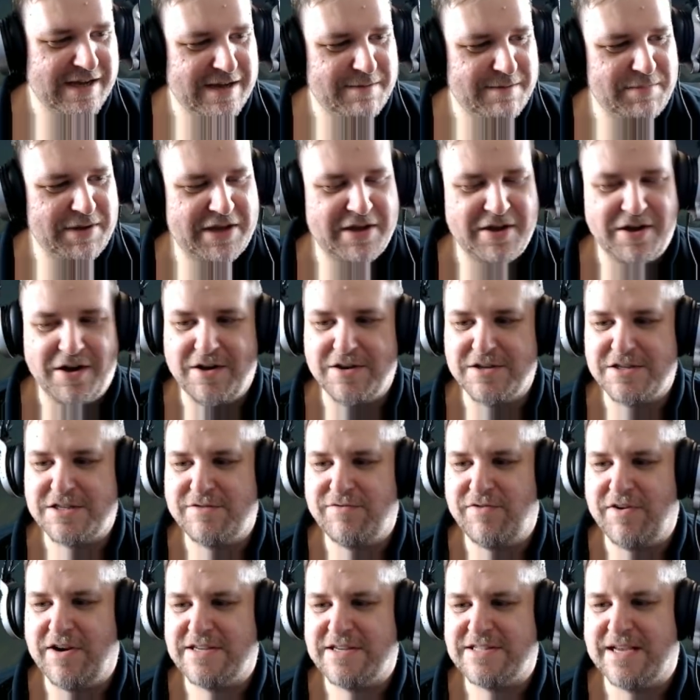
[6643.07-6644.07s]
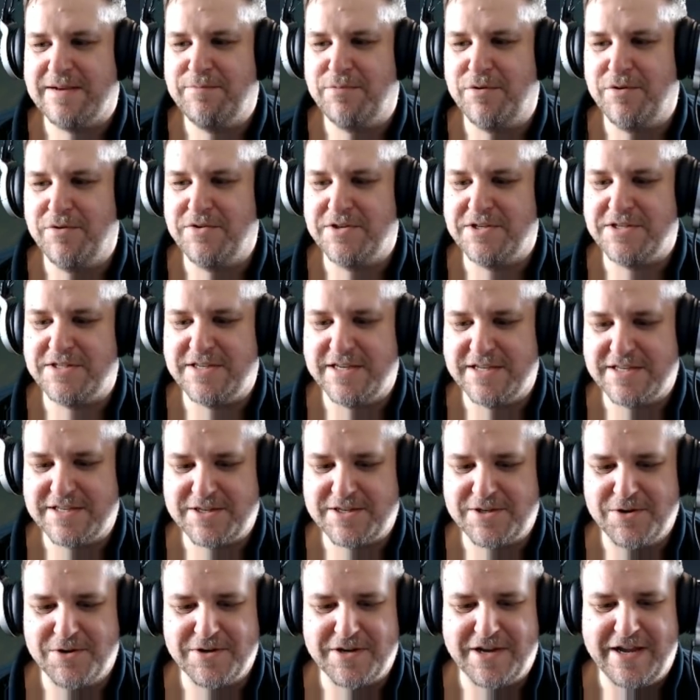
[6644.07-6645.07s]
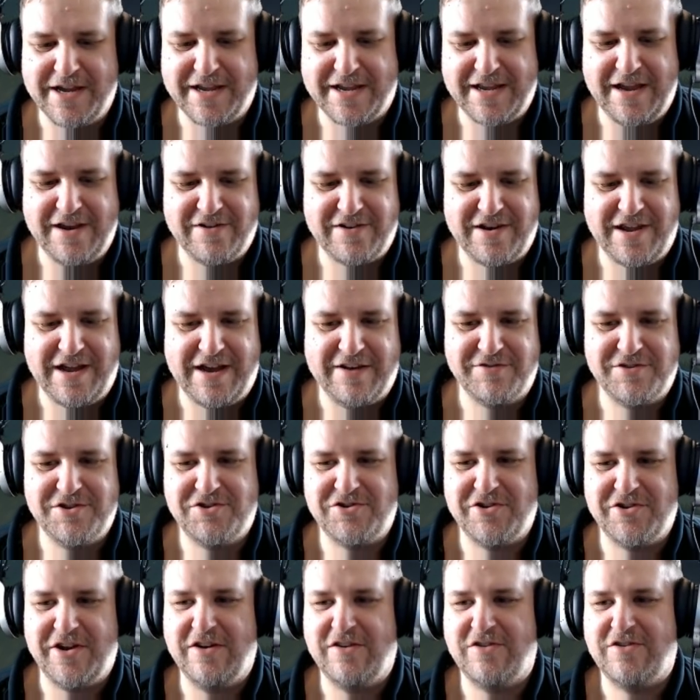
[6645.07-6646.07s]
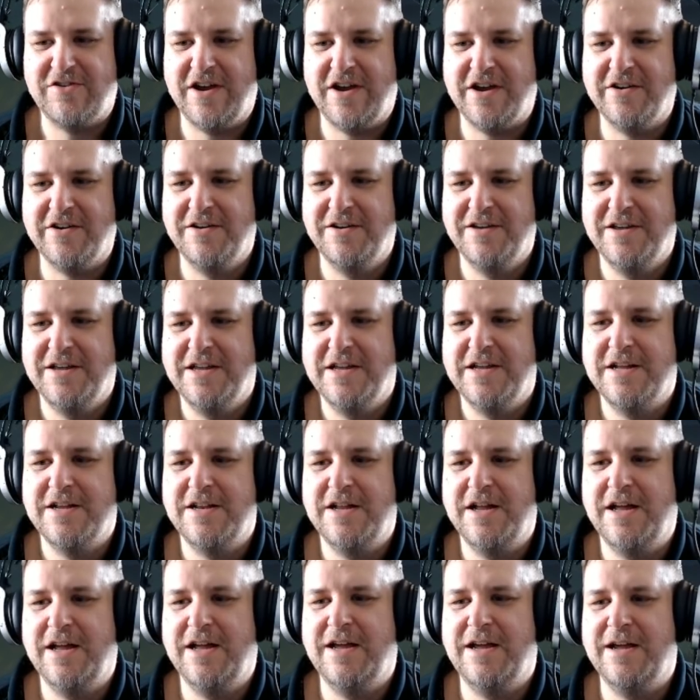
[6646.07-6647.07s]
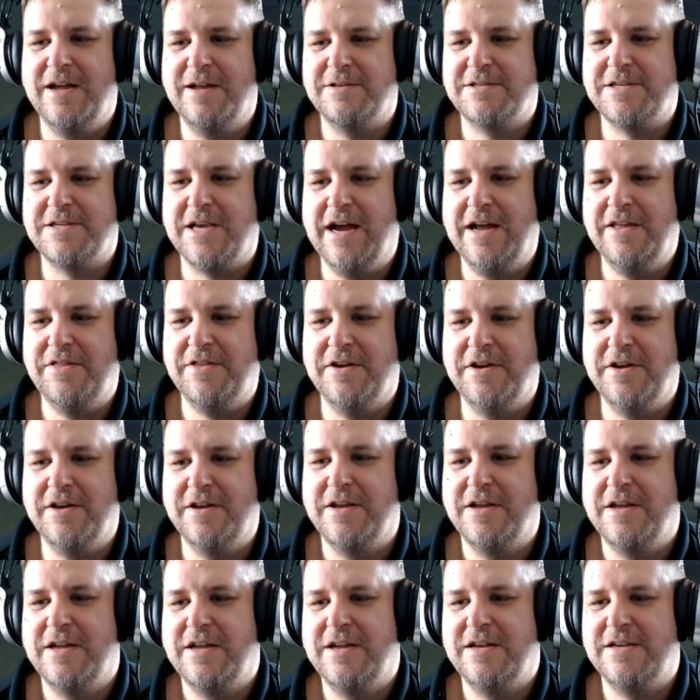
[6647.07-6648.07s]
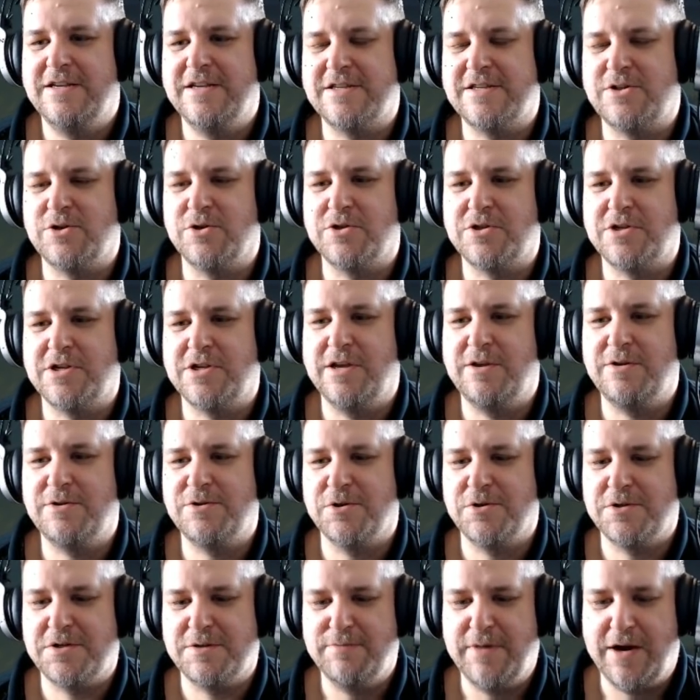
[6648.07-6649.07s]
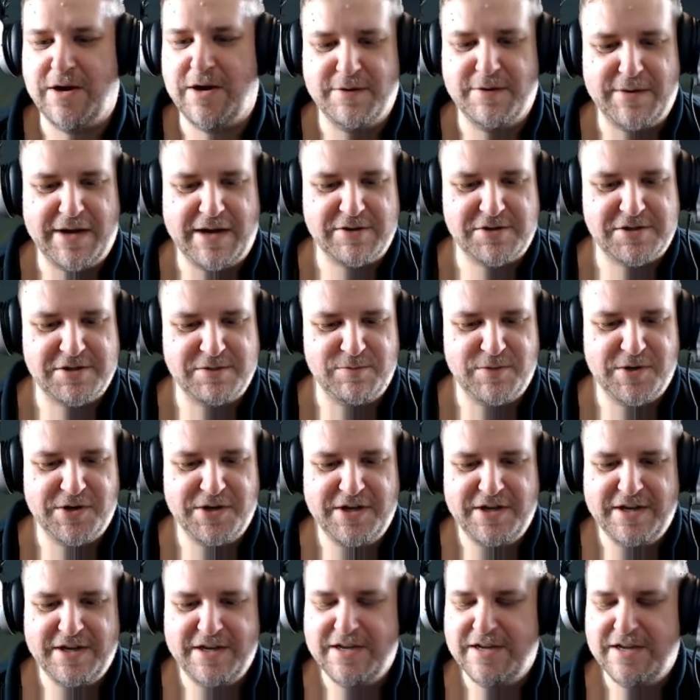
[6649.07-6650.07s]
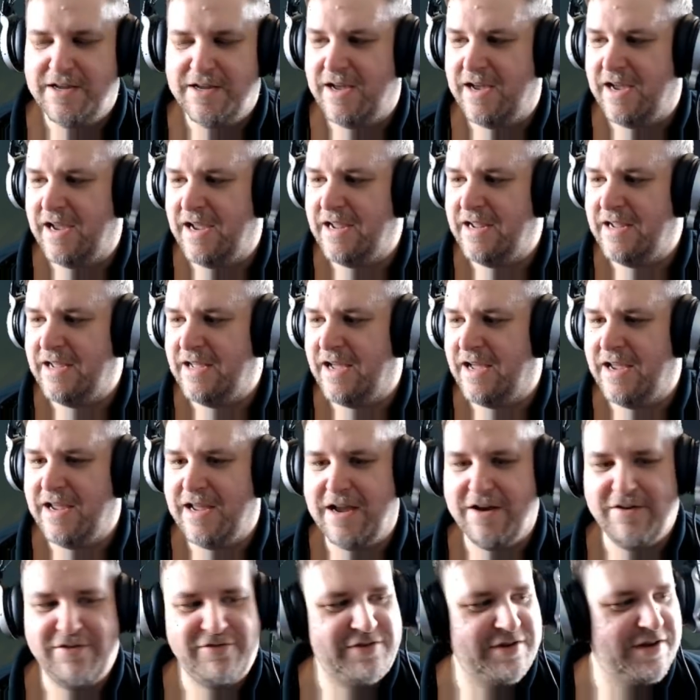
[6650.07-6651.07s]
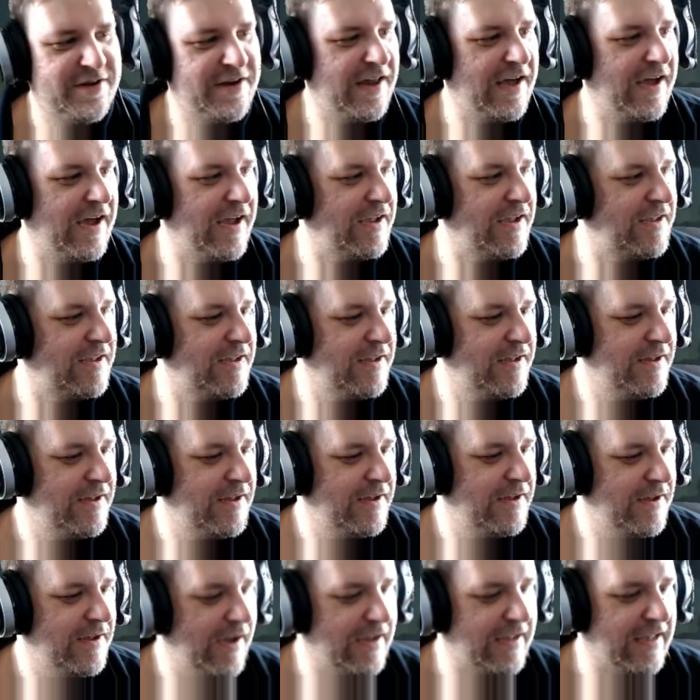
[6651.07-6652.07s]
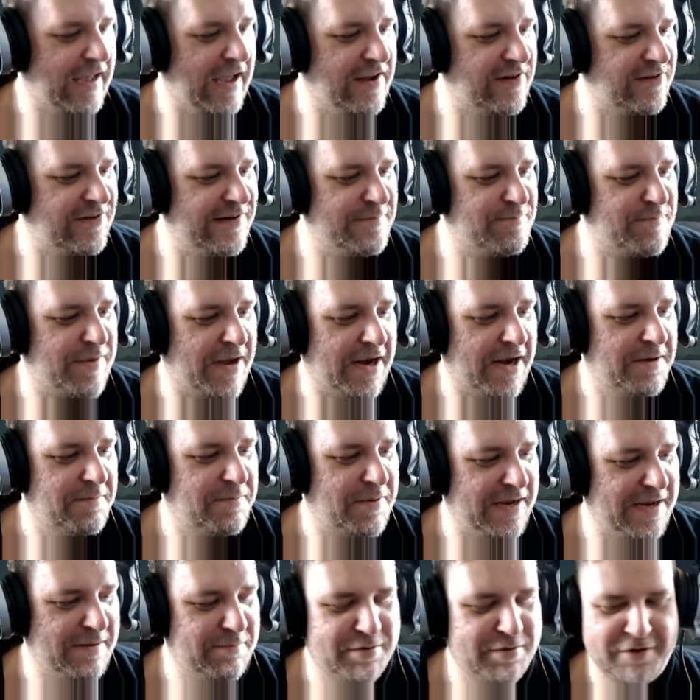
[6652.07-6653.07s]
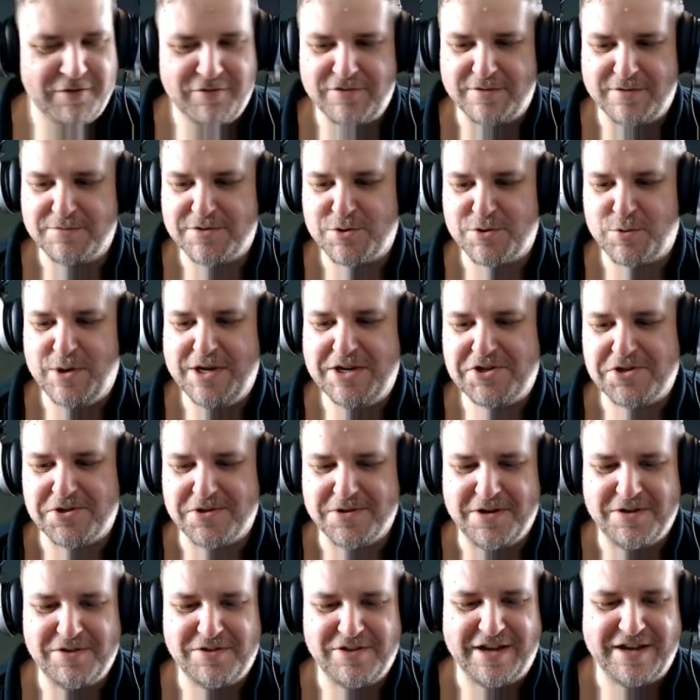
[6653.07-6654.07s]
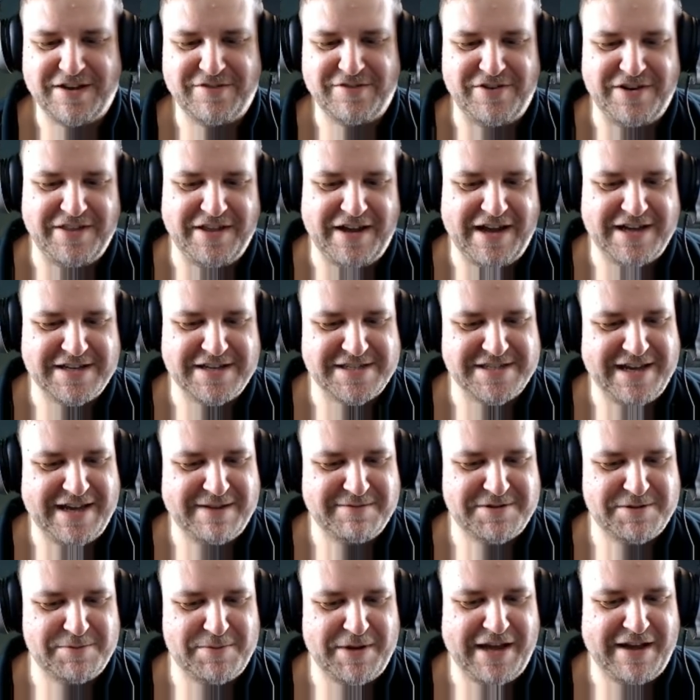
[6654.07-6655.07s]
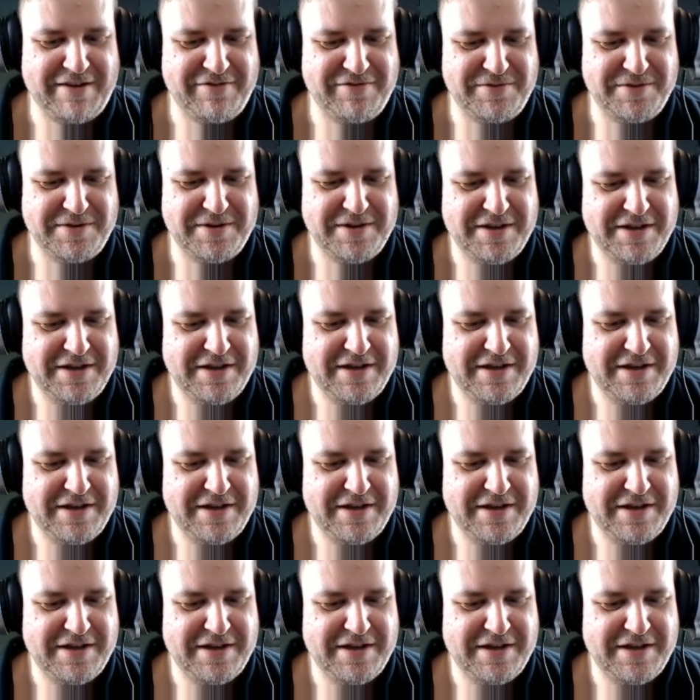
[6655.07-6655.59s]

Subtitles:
because, for example, there's Discord. I occasionally have to change channel to either discuss loot or to moan about someone. I have to like occasionally ban people from Twitch, although thankfully that hasn't had to be happen.